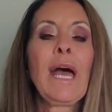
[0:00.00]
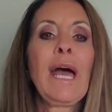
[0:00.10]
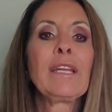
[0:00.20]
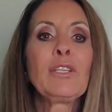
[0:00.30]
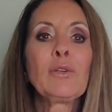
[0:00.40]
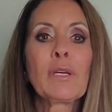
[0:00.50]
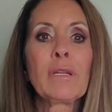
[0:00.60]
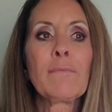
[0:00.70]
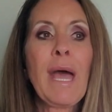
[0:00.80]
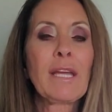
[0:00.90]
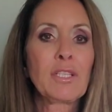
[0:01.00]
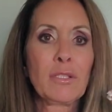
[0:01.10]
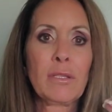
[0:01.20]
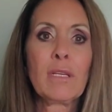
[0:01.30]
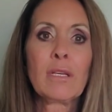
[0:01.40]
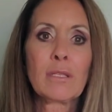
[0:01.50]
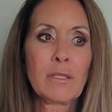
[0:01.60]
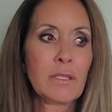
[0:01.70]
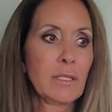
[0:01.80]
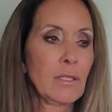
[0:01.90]
and you can imagine
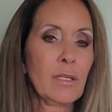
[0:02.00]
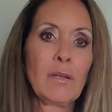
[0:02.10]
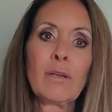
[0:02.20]
the